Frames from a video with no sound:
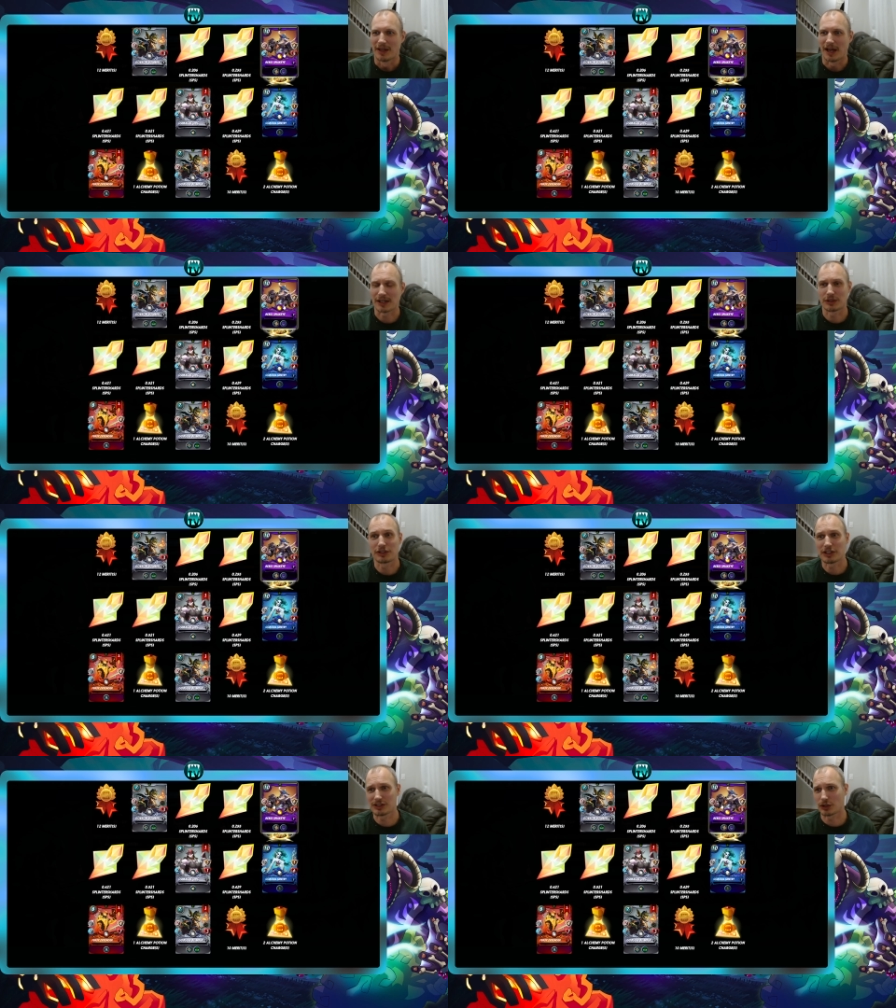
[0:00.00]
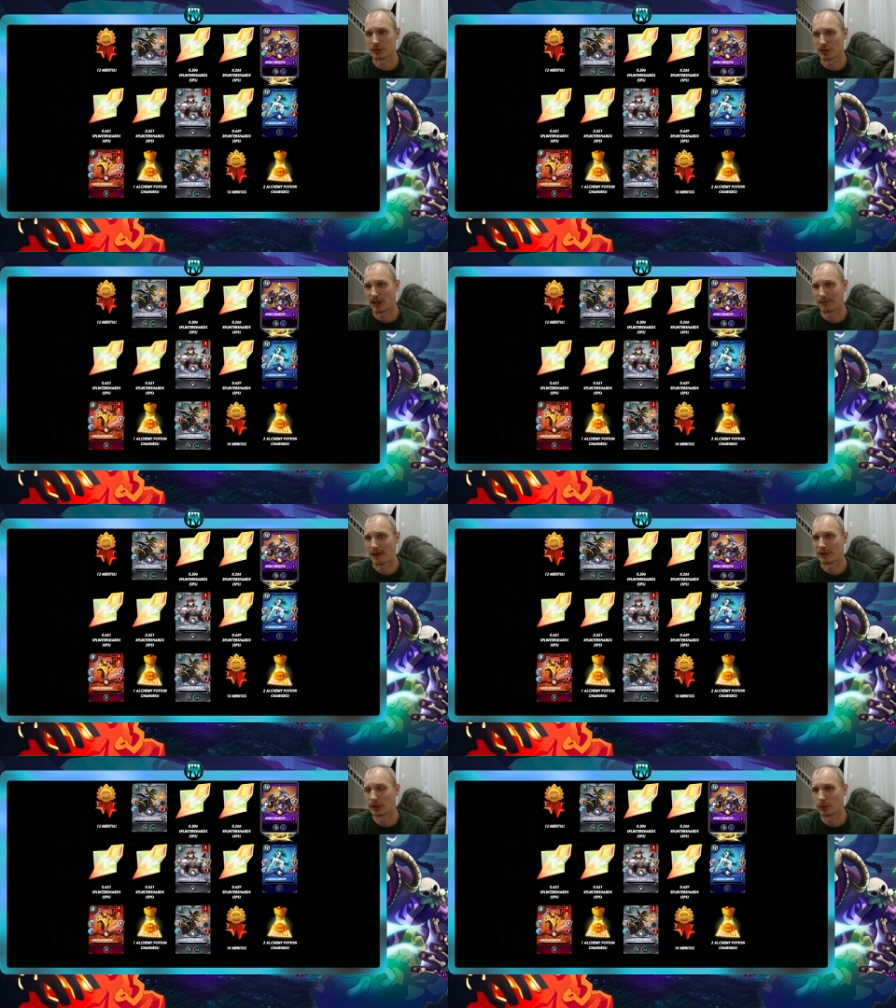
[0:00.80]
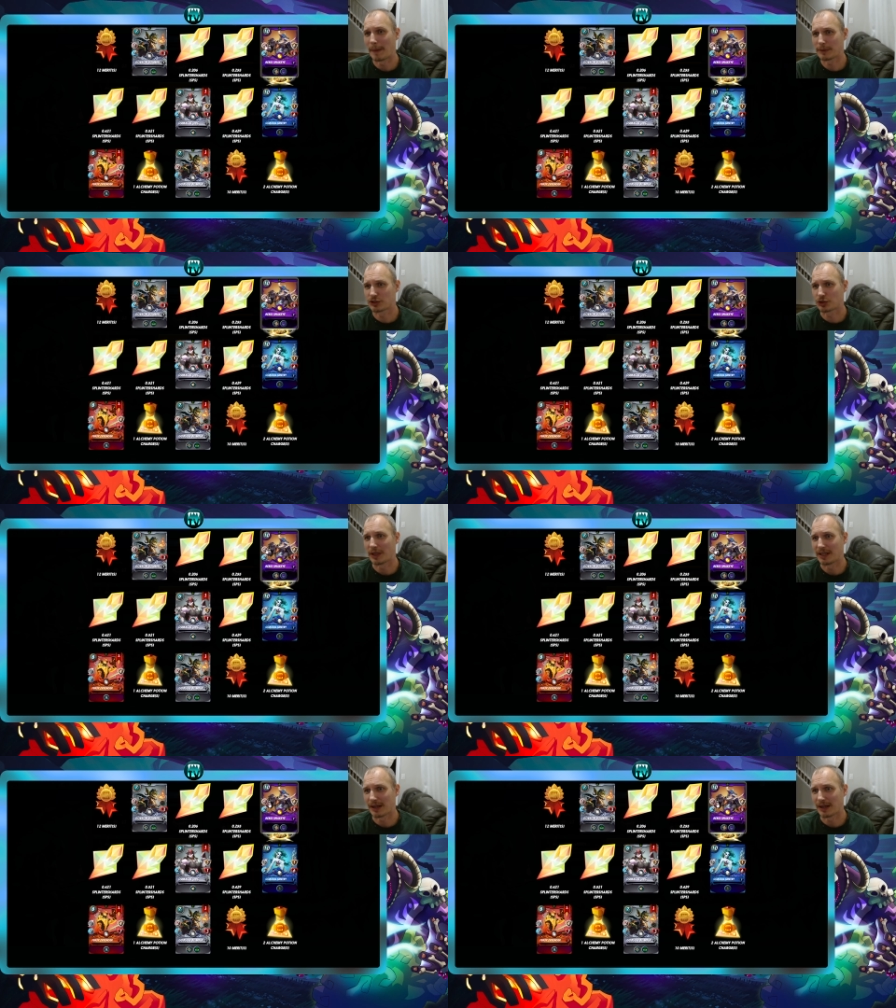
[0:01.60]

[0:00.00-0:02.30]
Actually, she starts off having good weapons training.